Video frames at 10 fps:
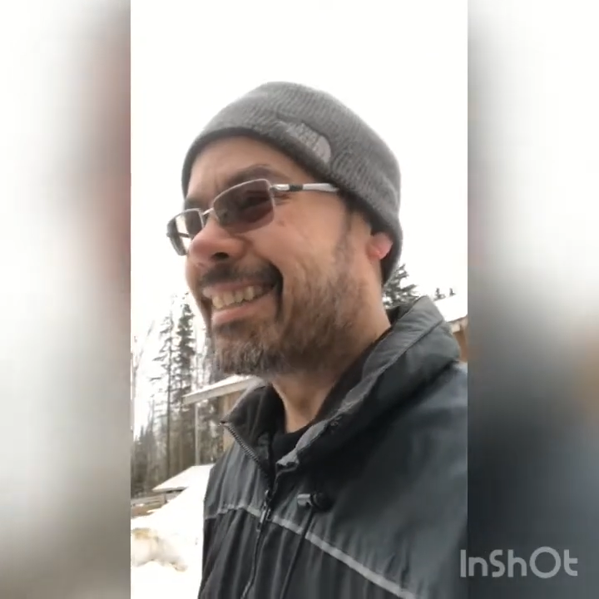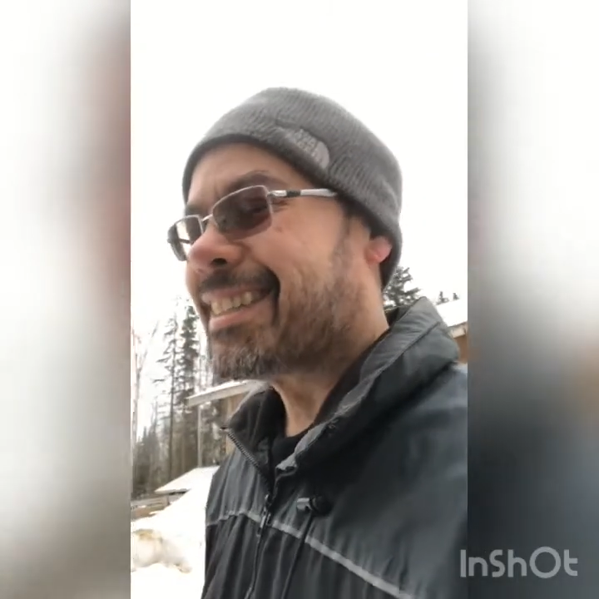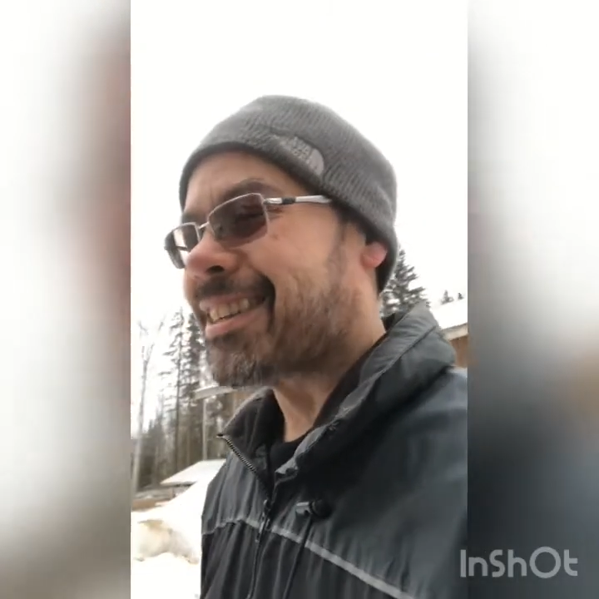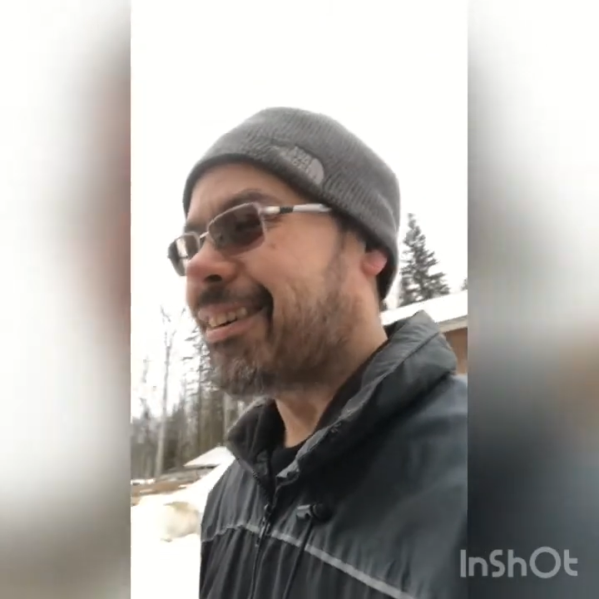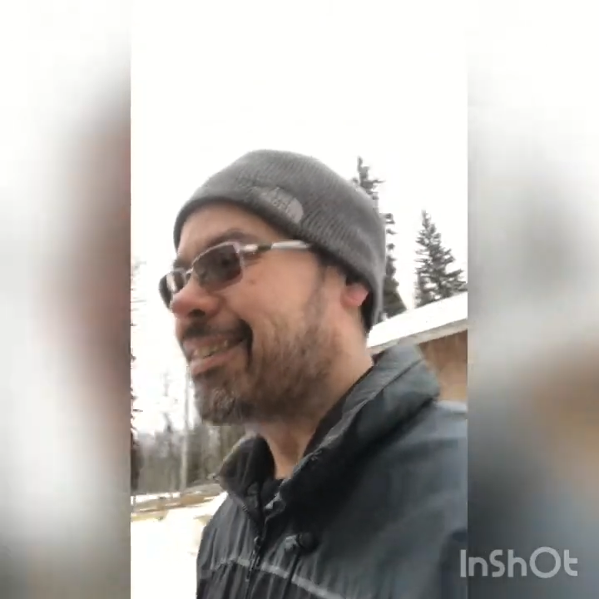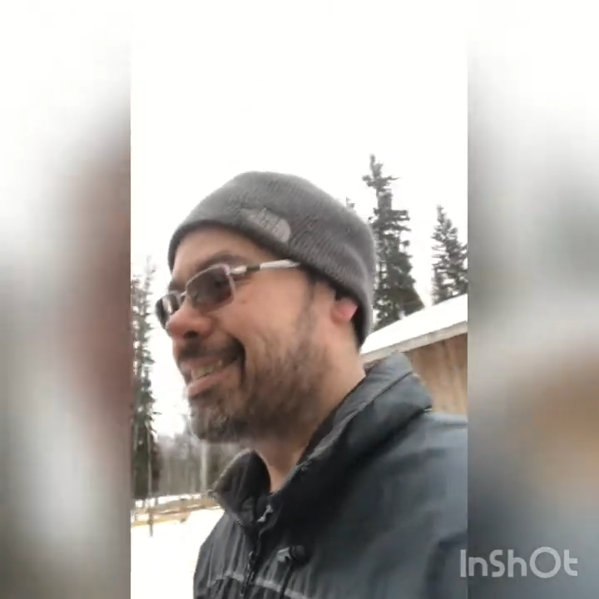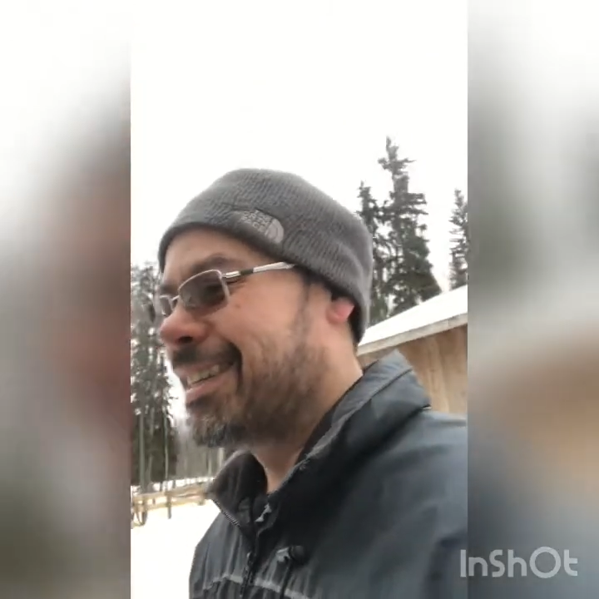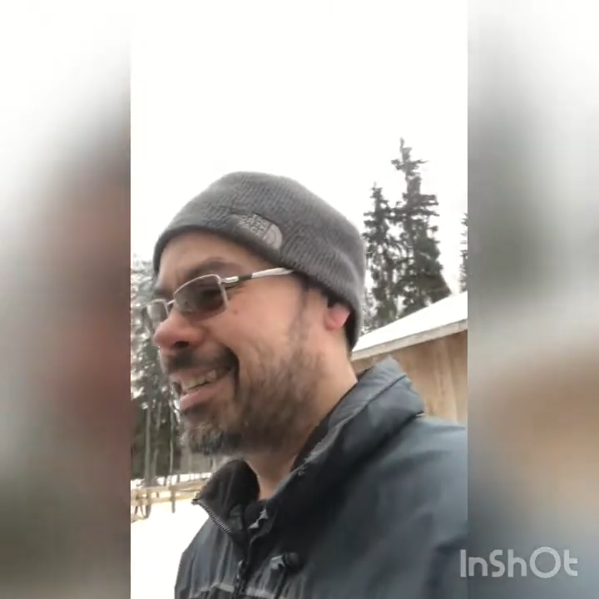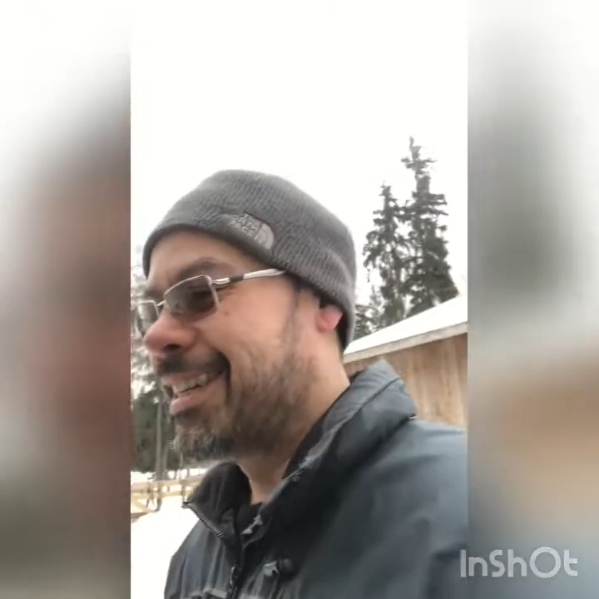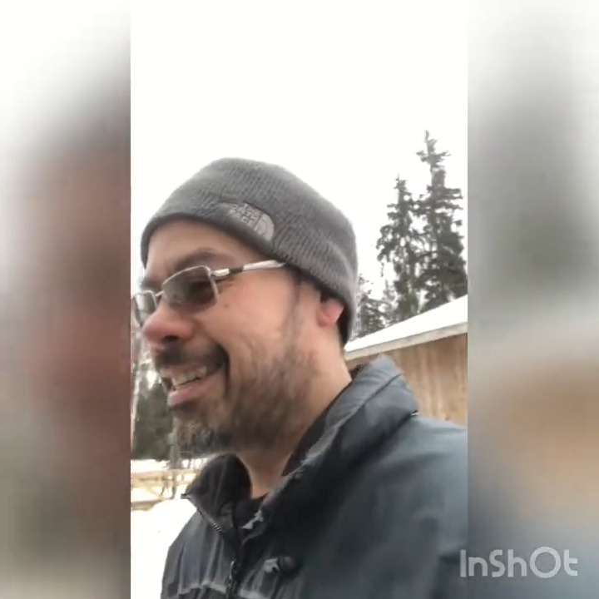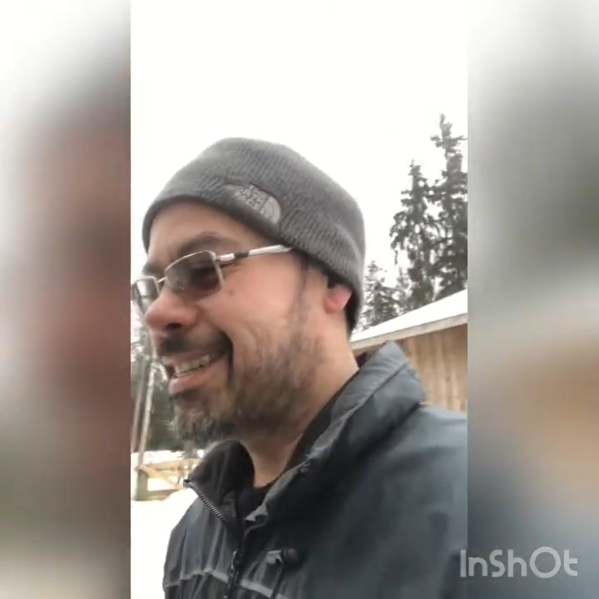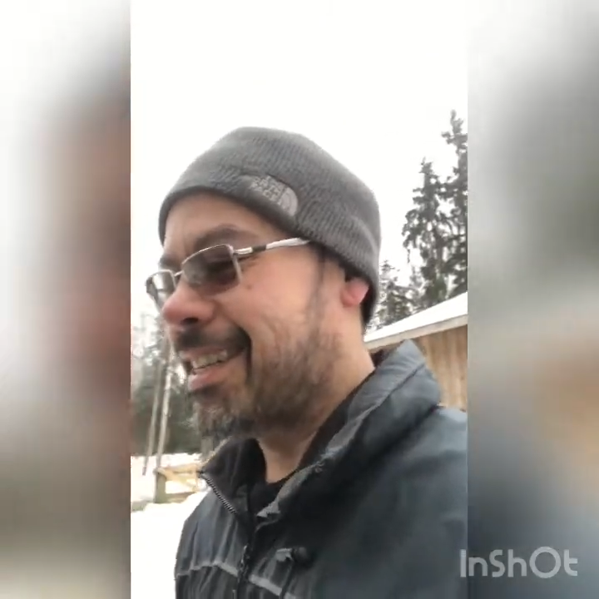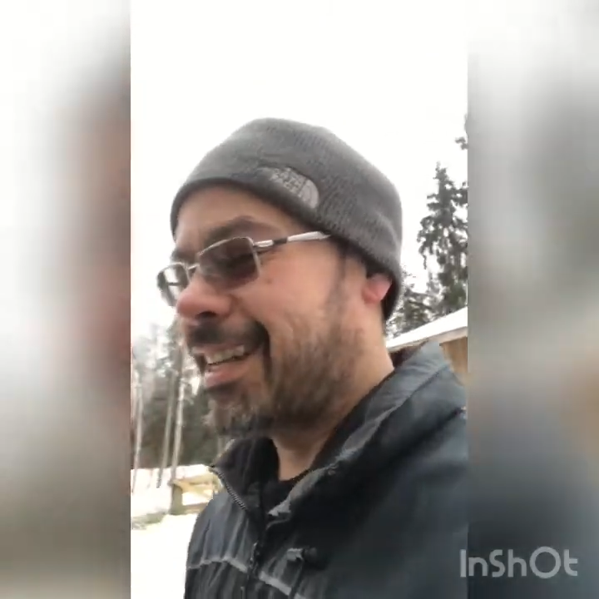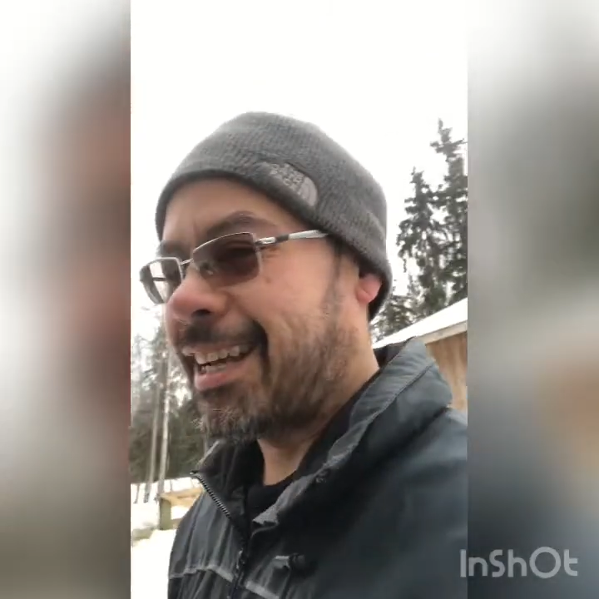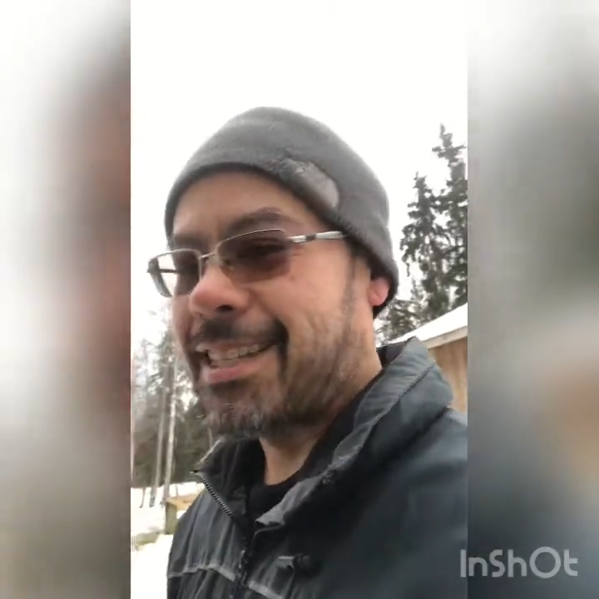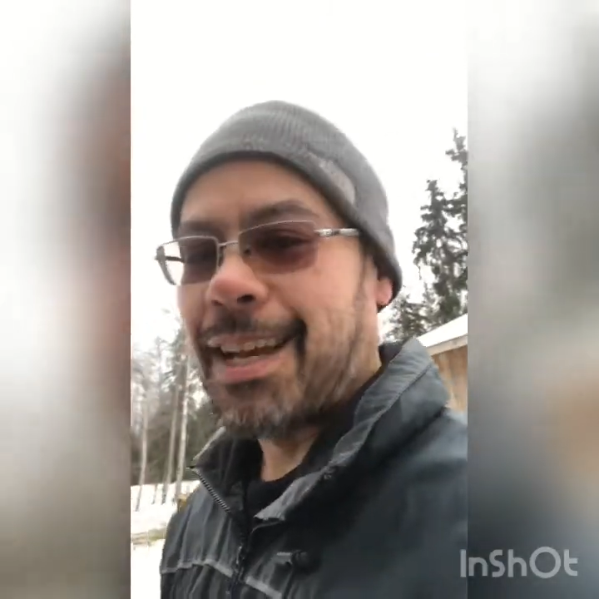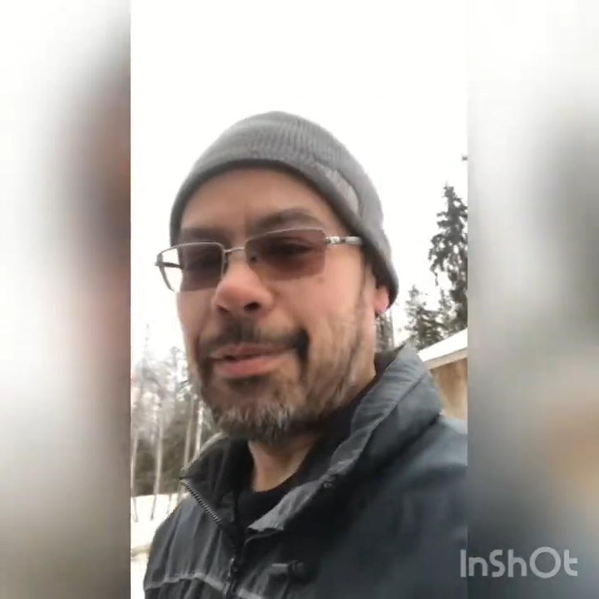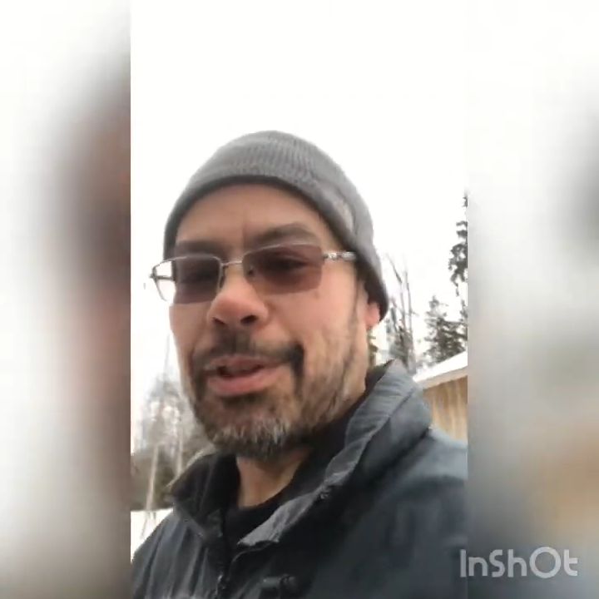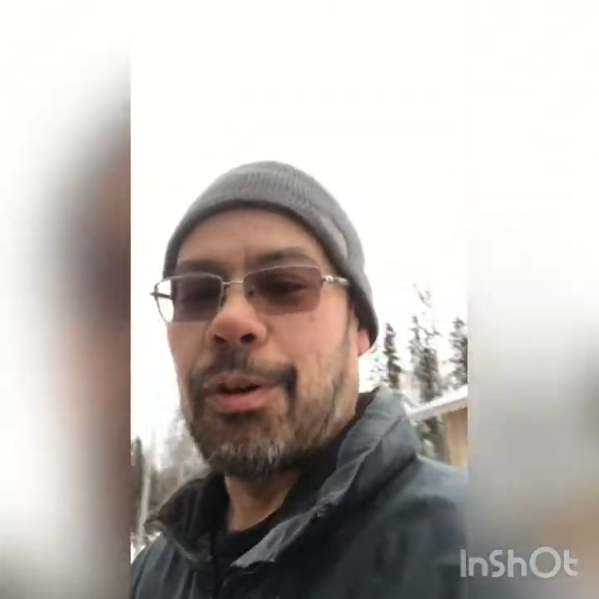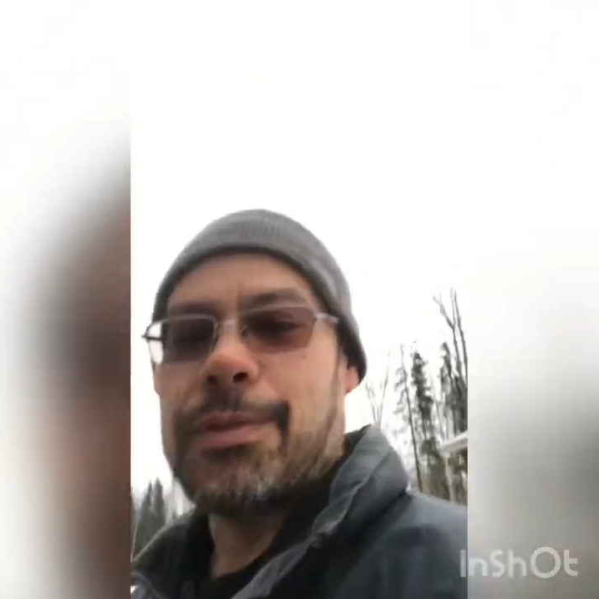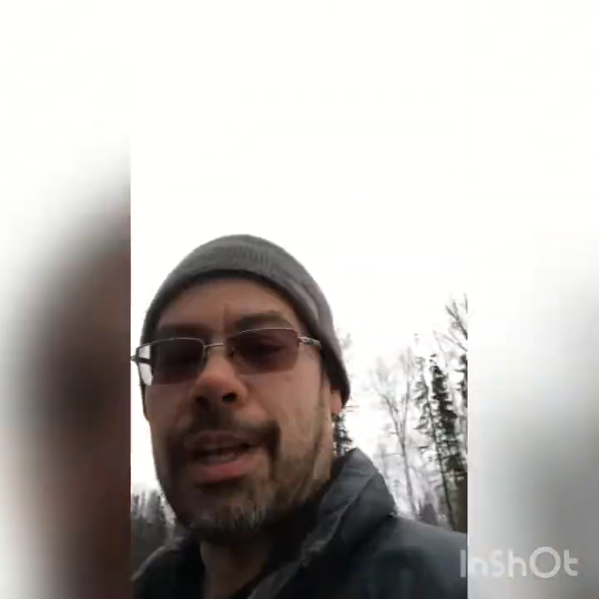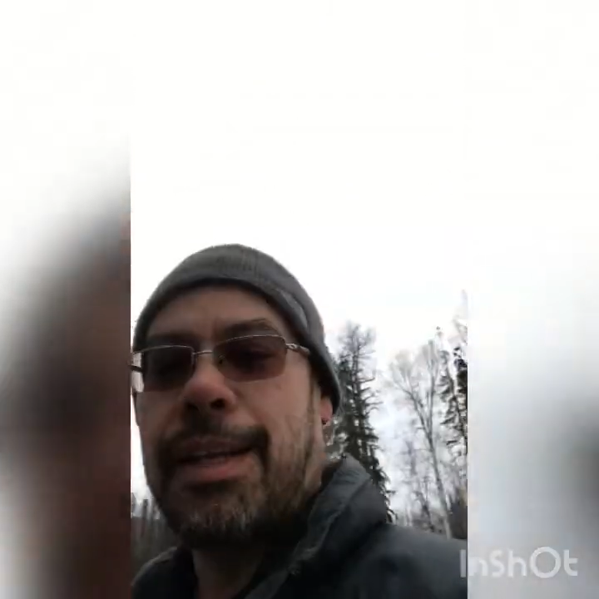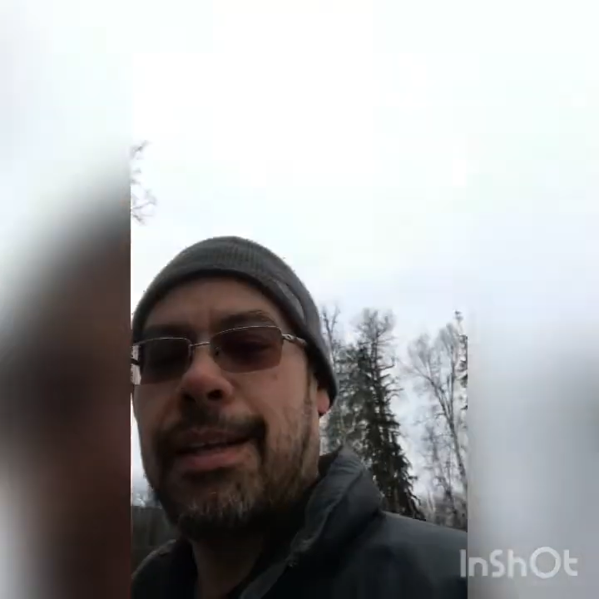So see you next time at the homestead.